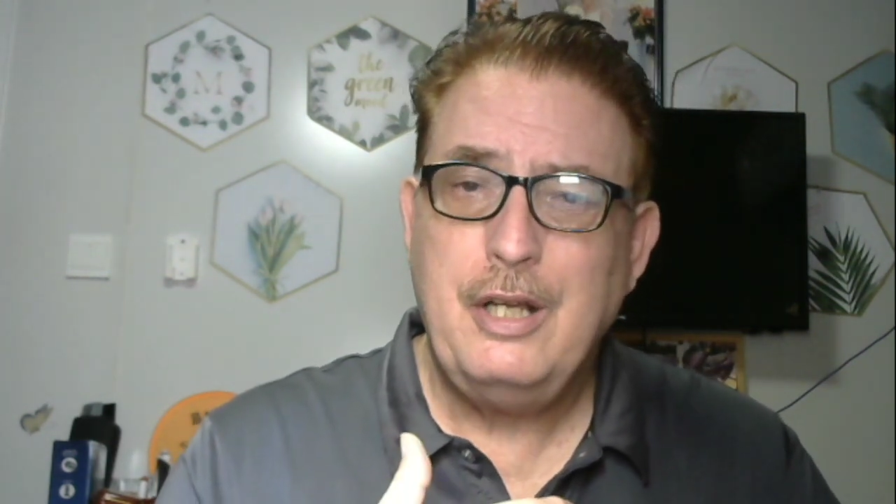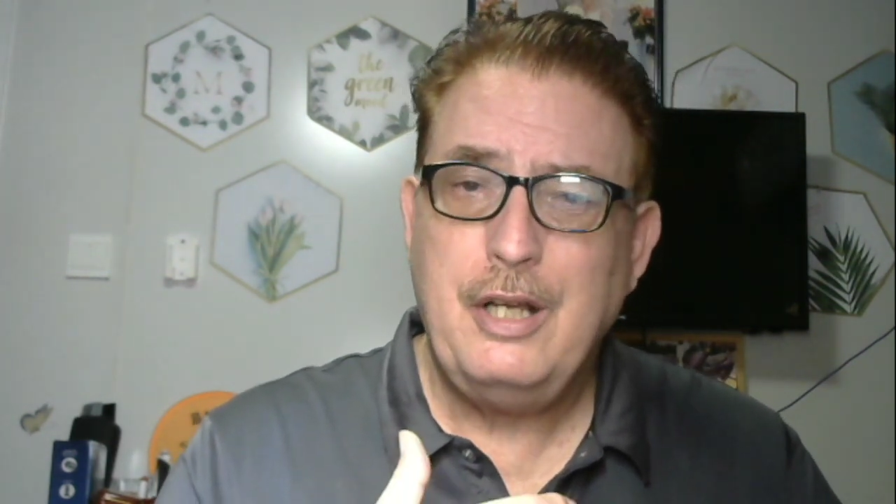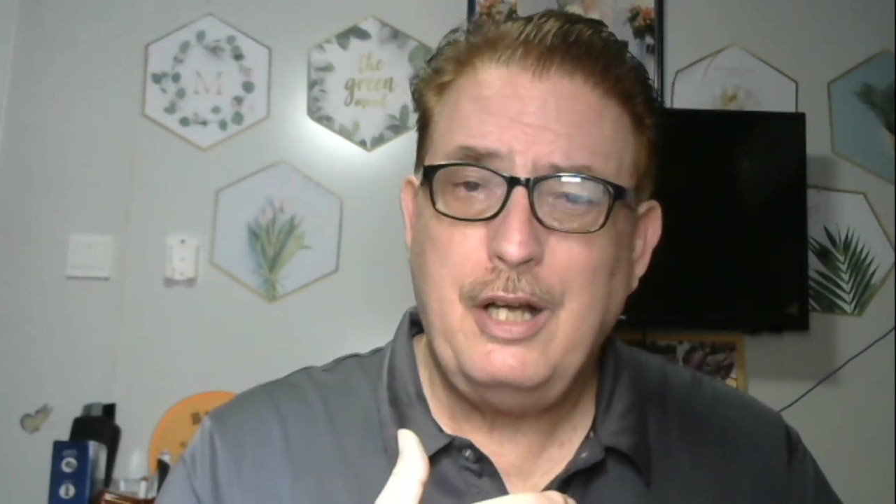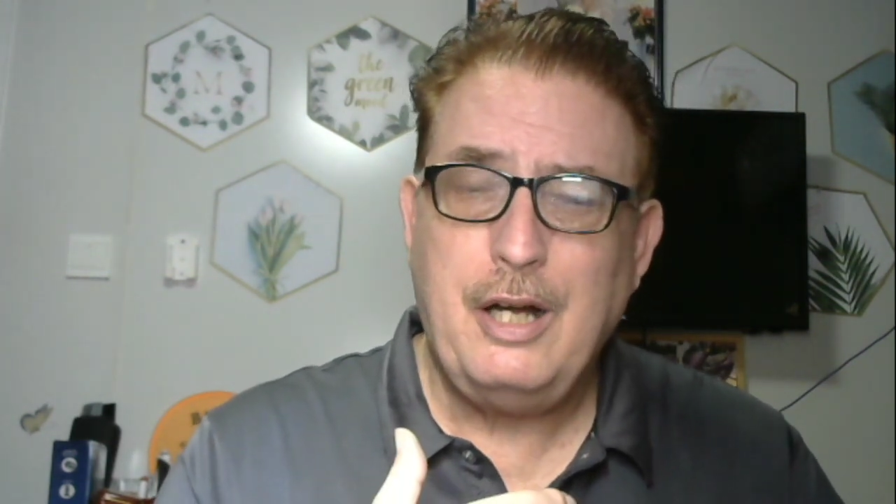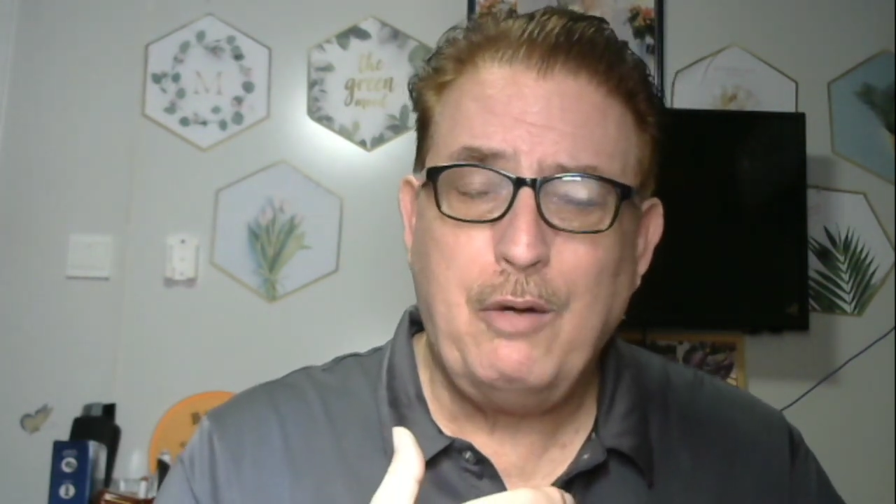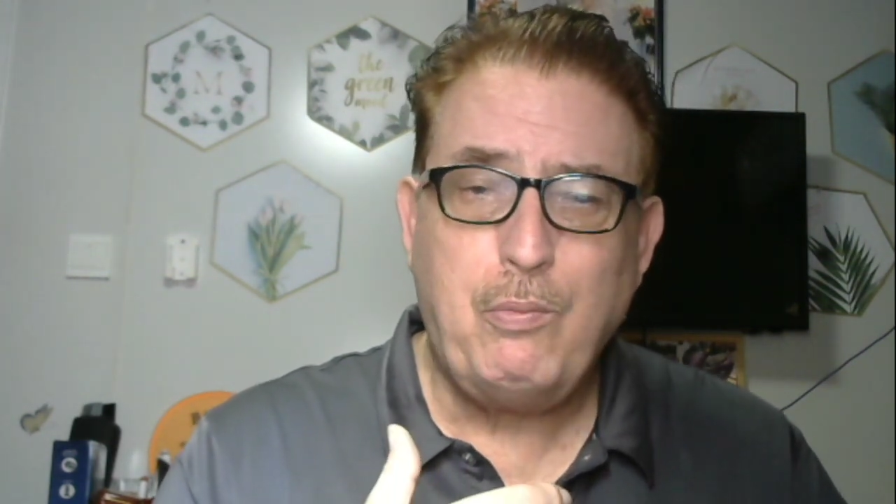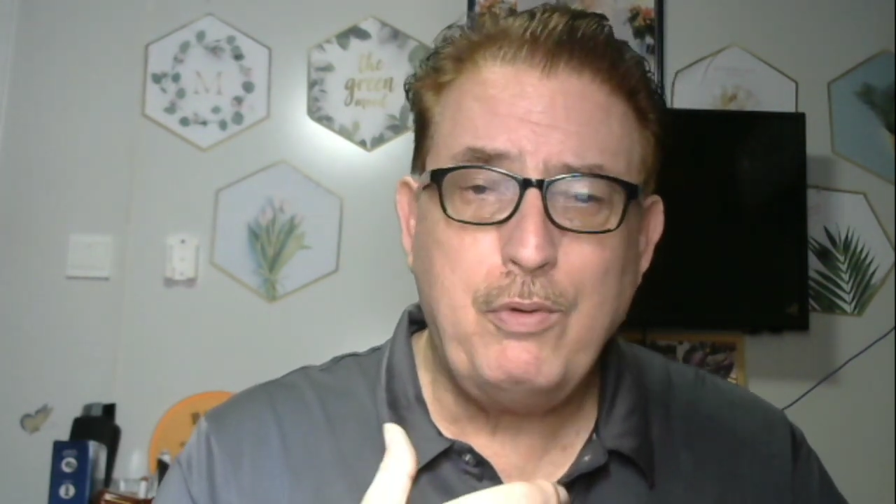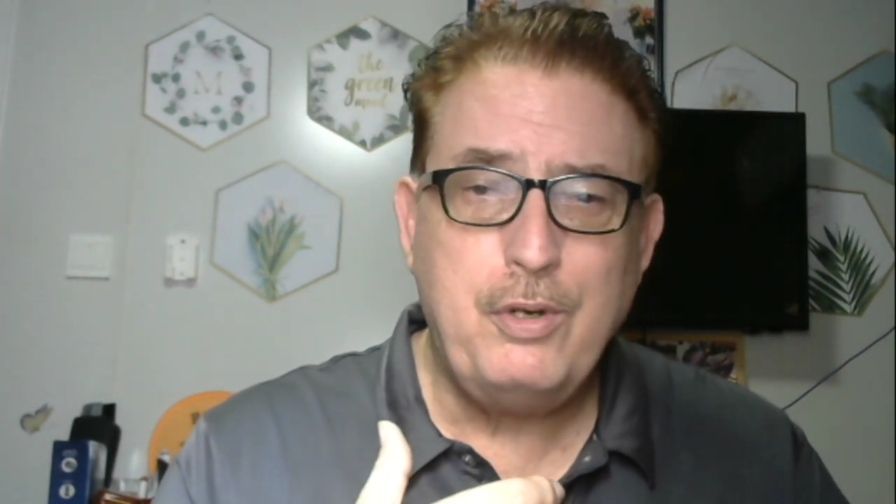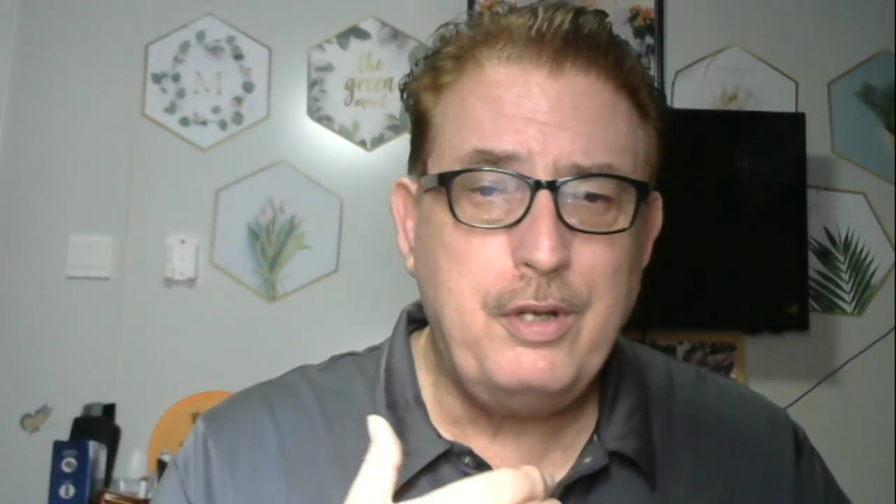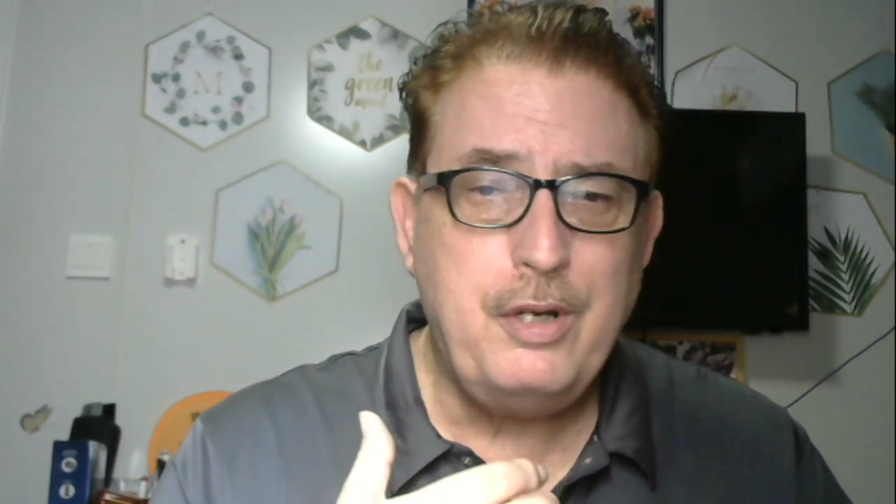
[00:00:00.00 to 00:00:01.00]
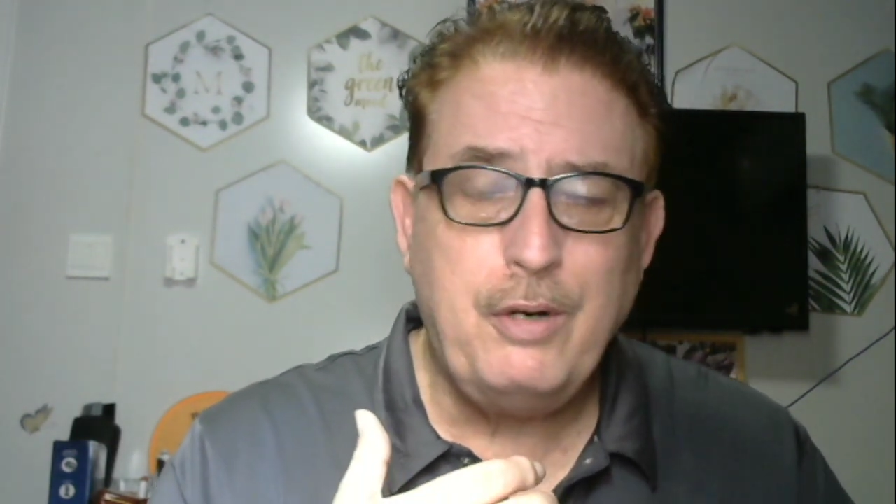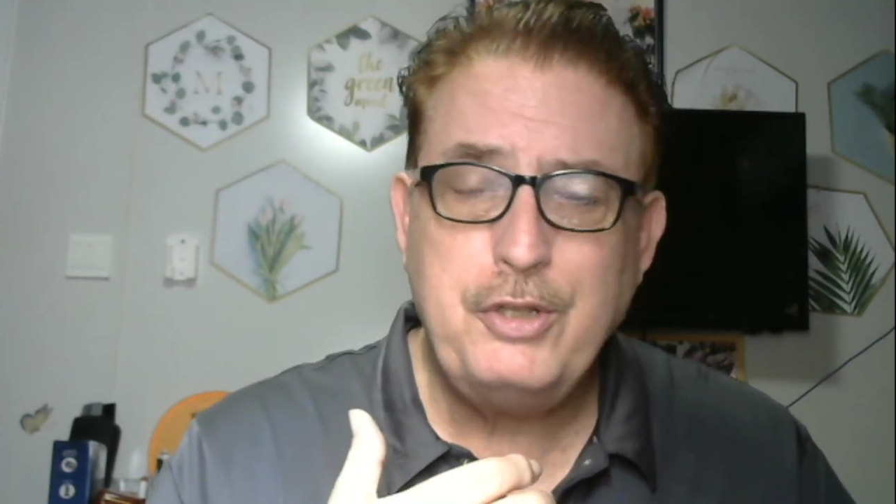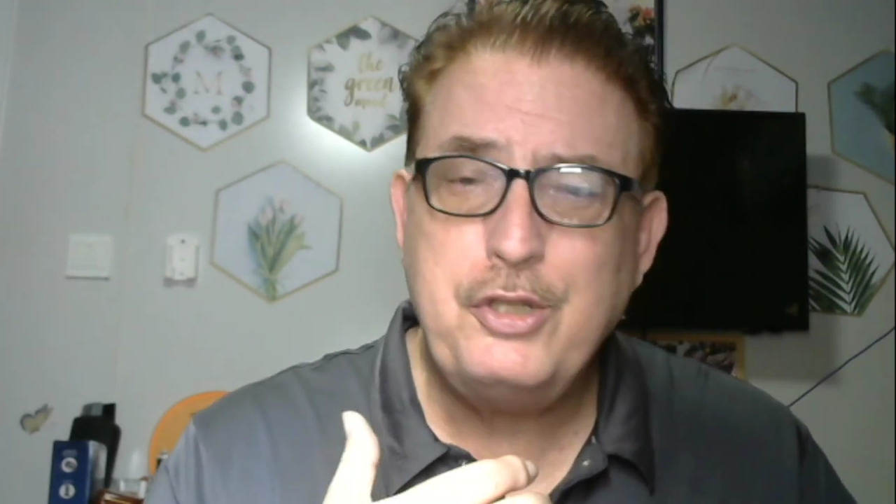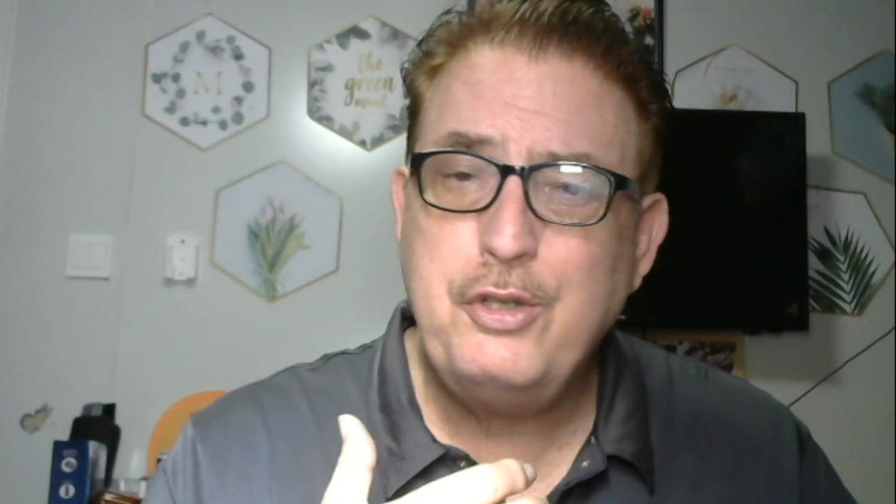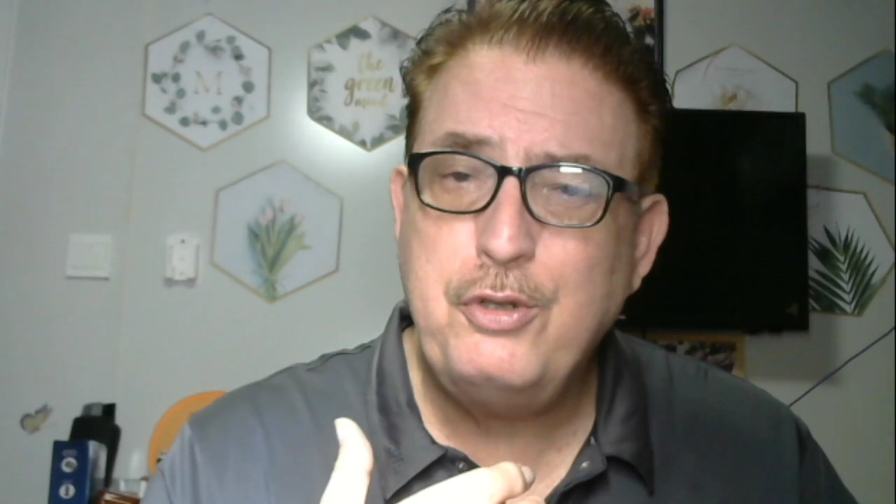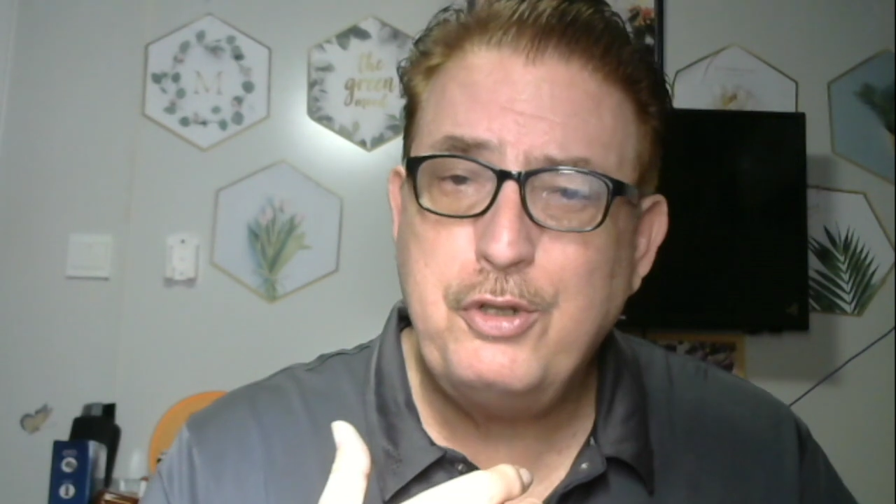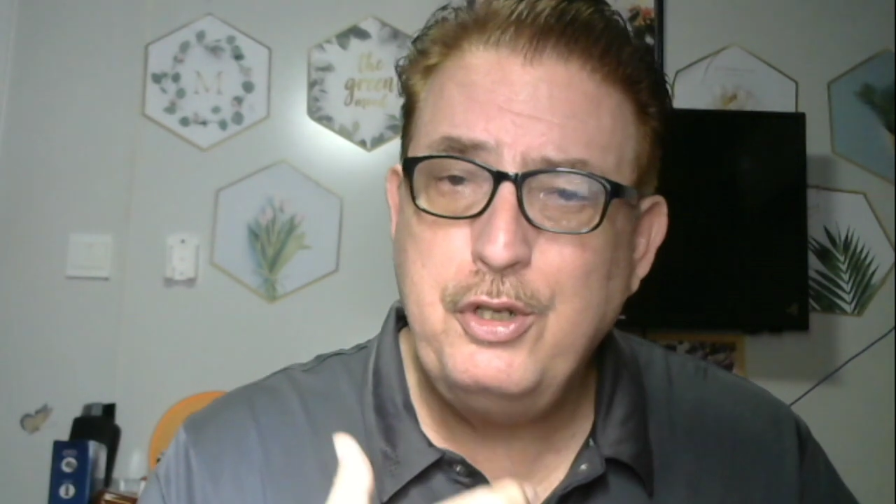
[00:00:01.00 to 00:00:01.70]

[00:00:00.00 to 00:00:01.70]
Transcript: uh, you know, just you